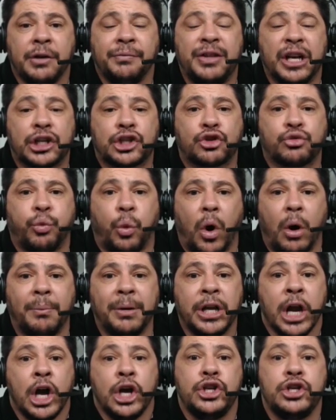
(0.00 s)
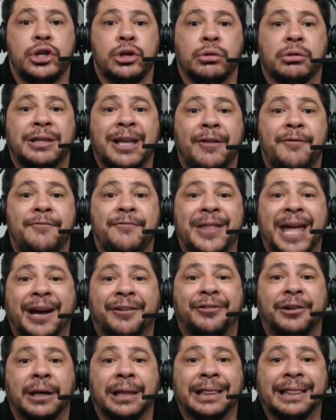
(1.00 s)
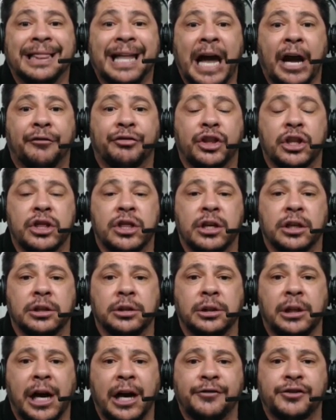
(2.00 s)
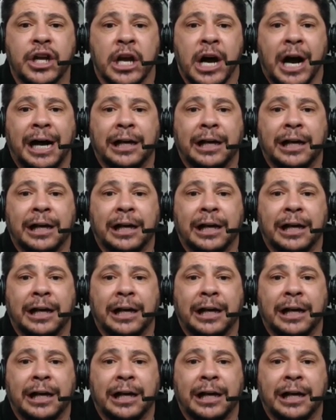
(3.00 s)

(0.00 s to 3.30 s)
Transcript: this woman, you that never left their lives,